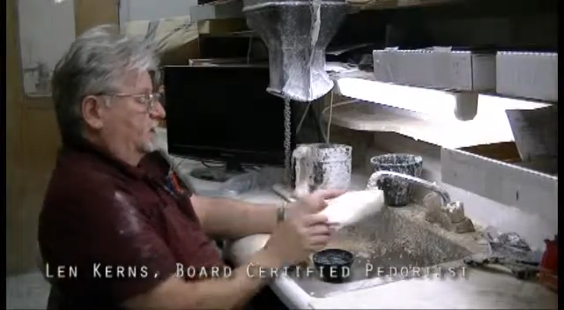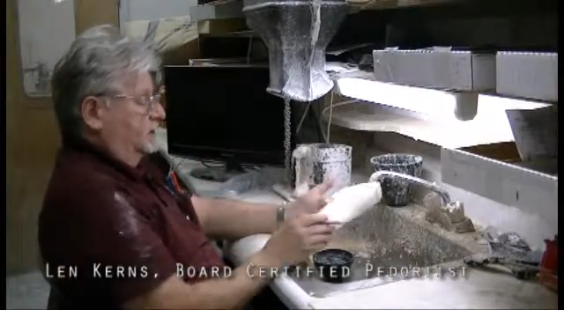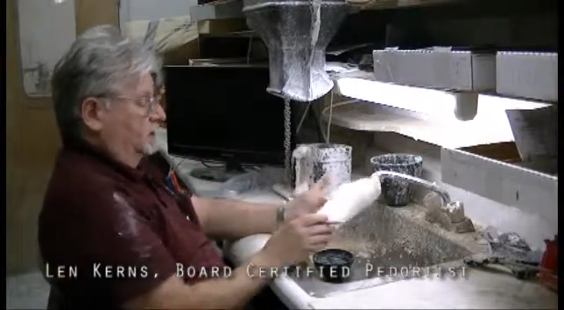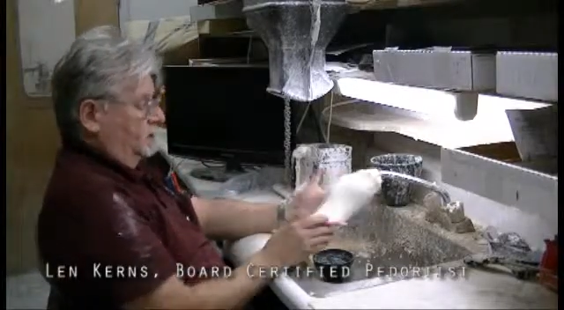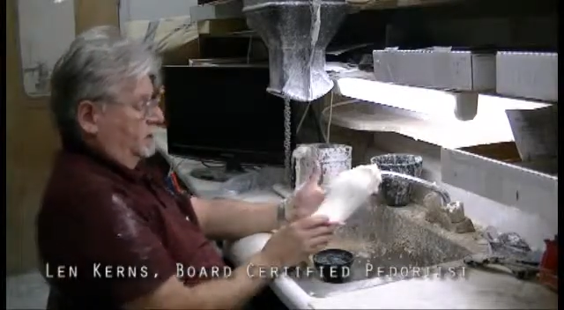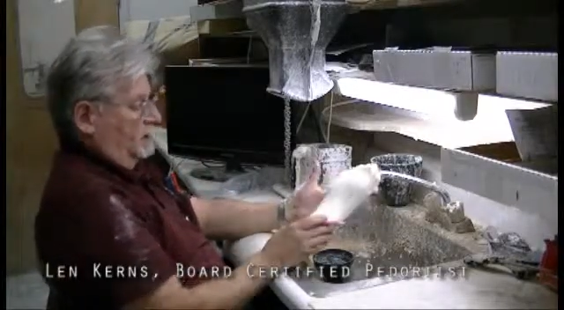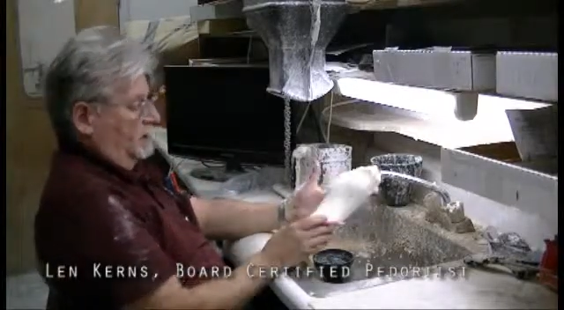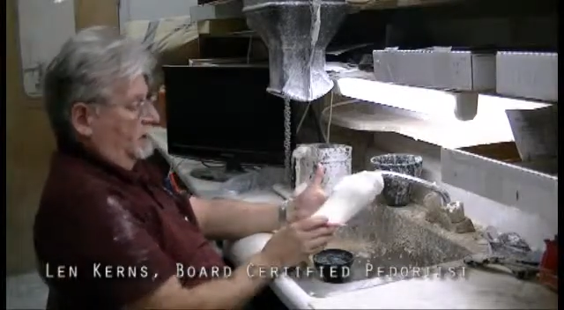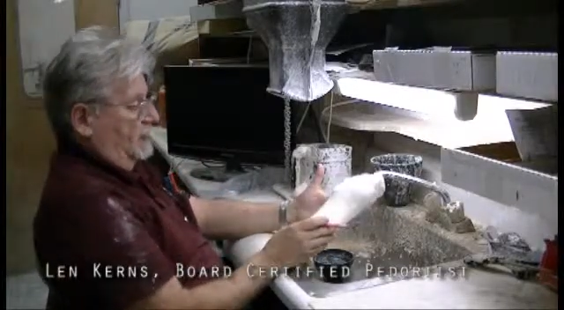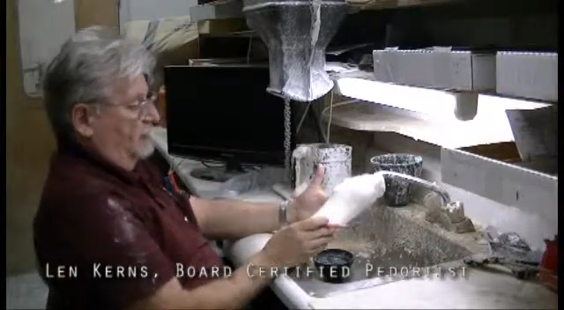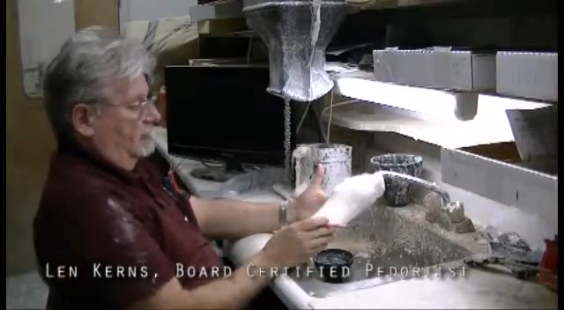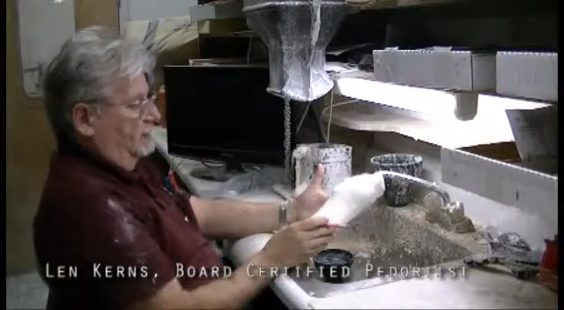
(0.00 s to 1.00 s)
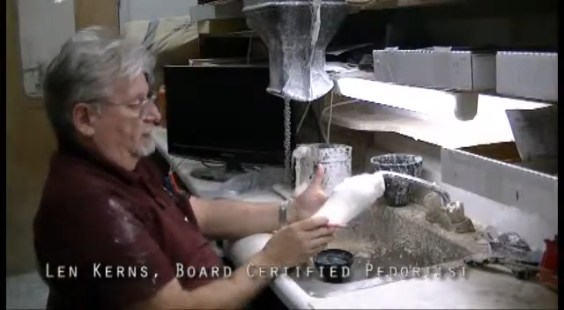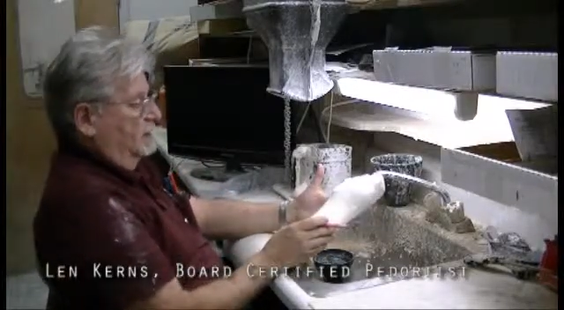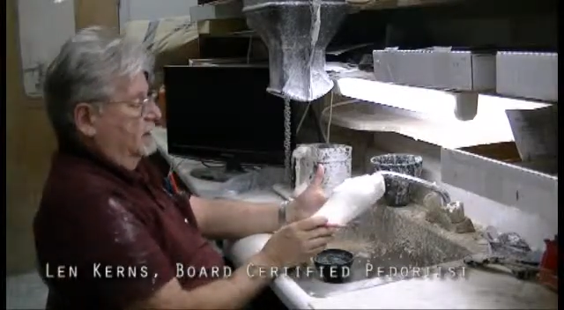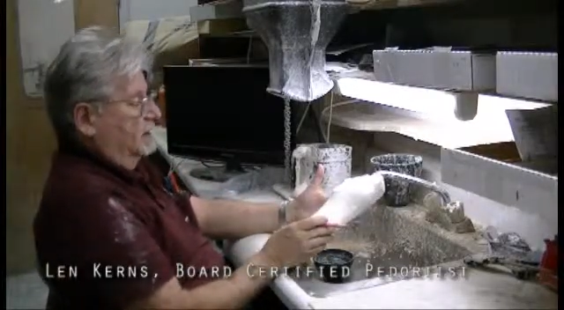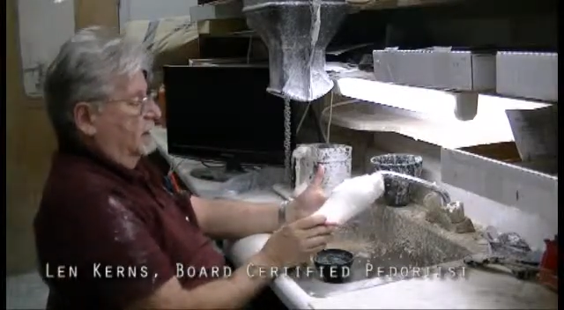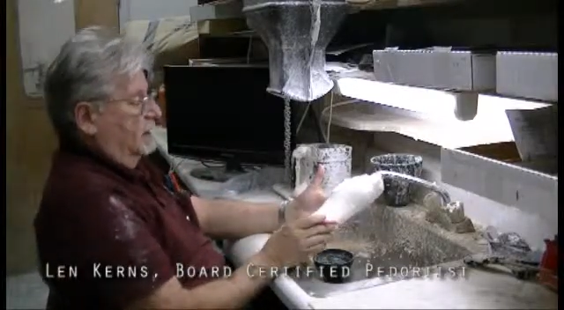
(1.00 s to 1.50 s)
which you'll see later.
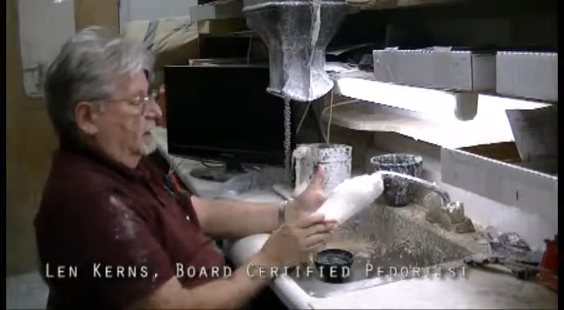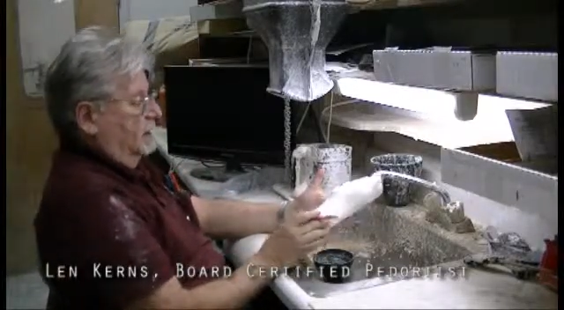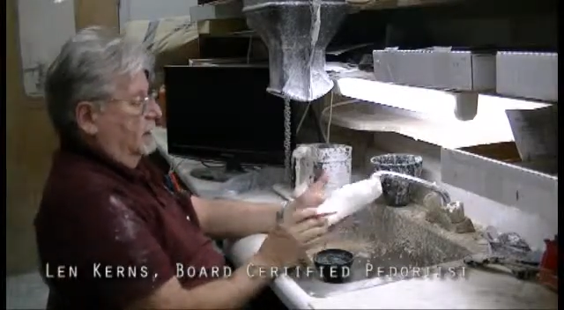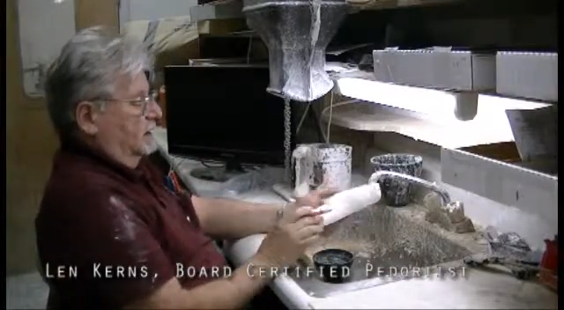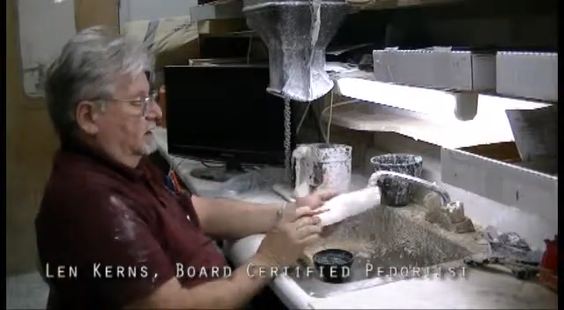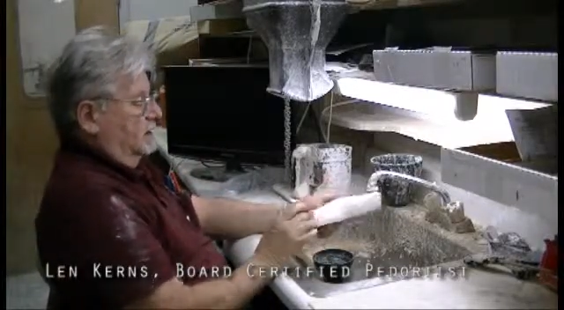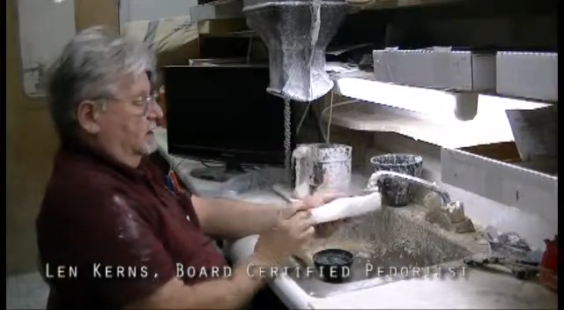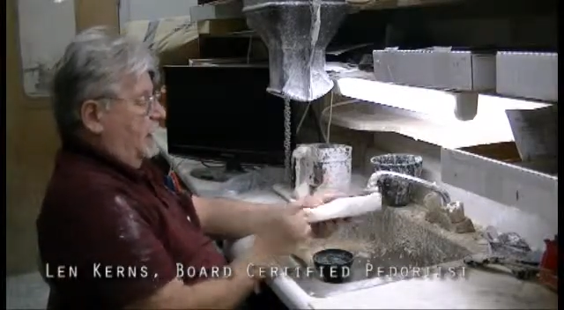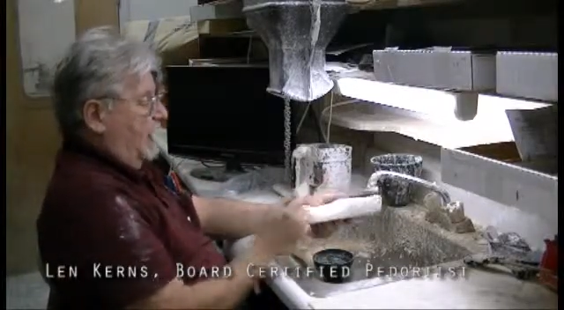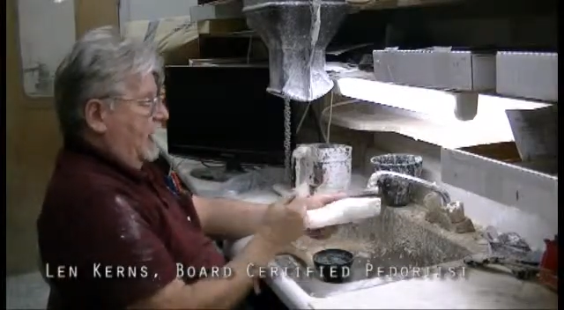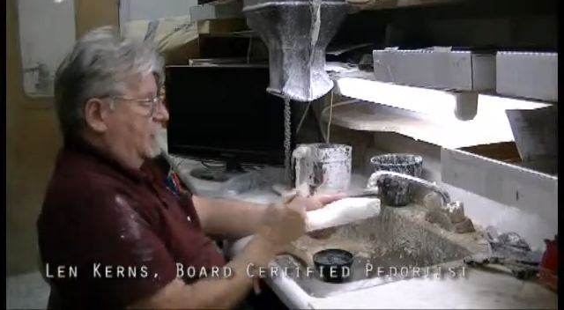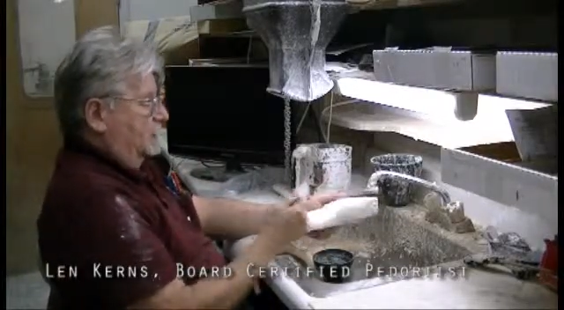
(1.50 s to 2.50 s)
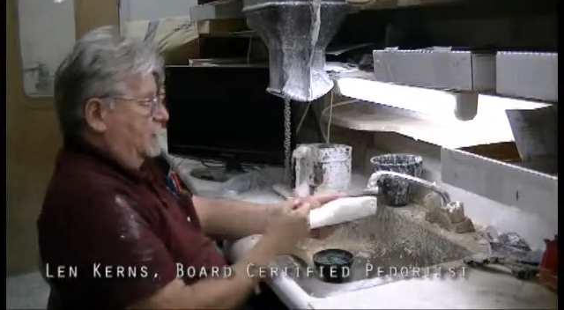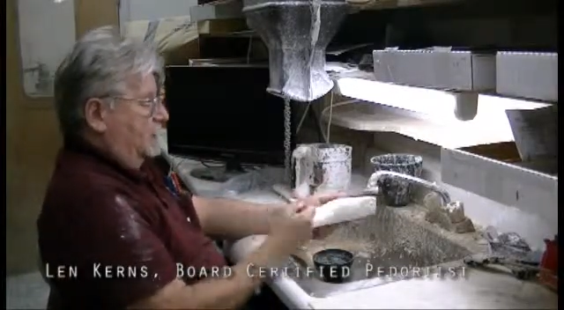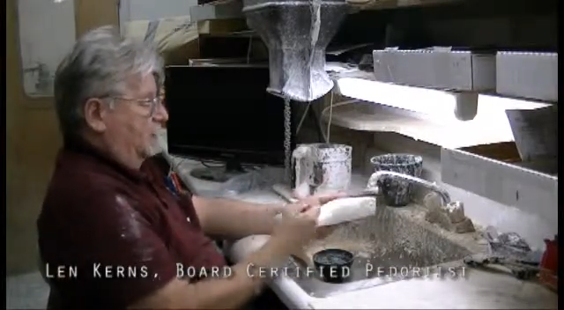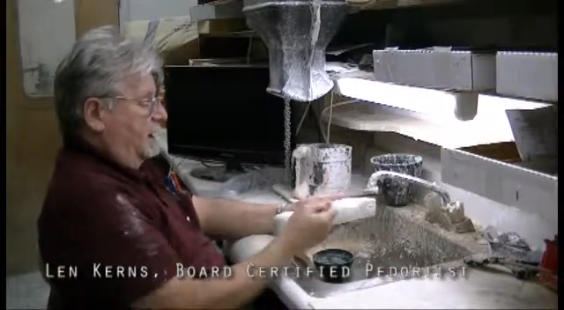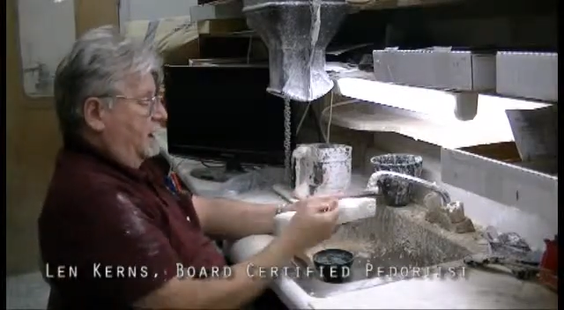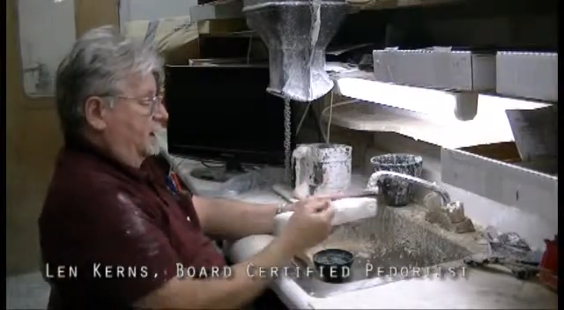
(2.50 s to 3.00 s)
So as I
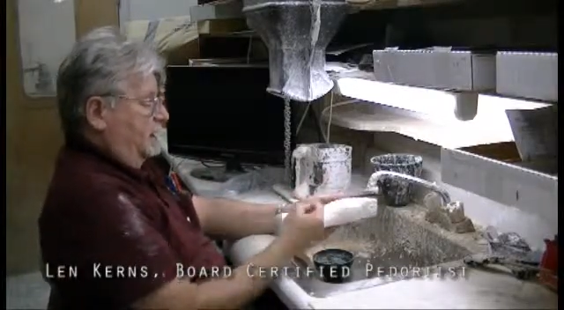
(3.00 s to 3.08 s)
grind